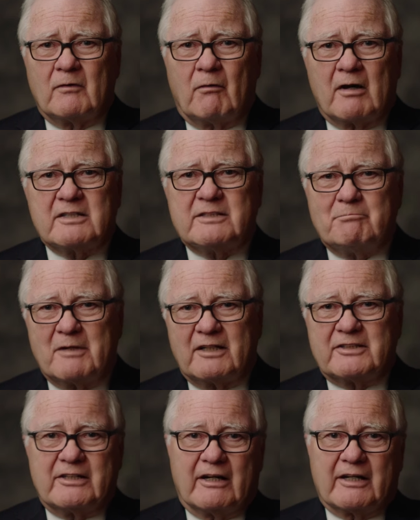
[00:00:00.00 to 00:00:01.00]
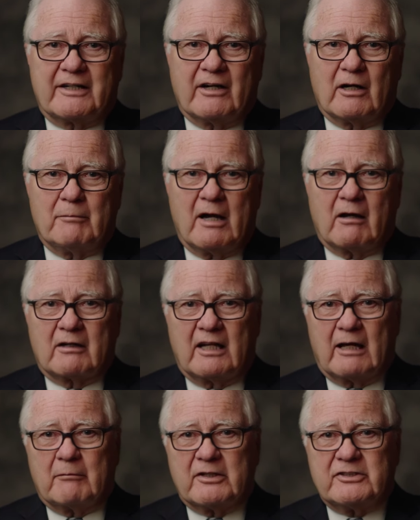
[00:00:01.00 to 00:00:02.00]
Why does the military care about
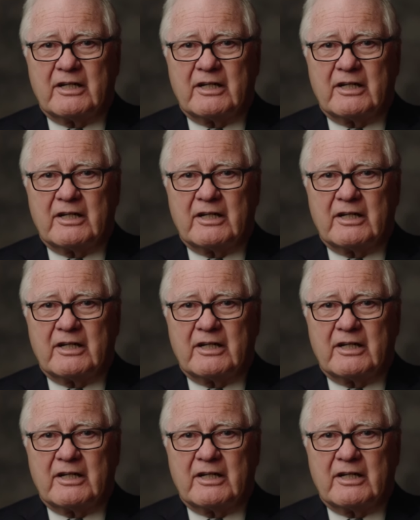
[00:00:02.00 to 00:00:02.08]
climate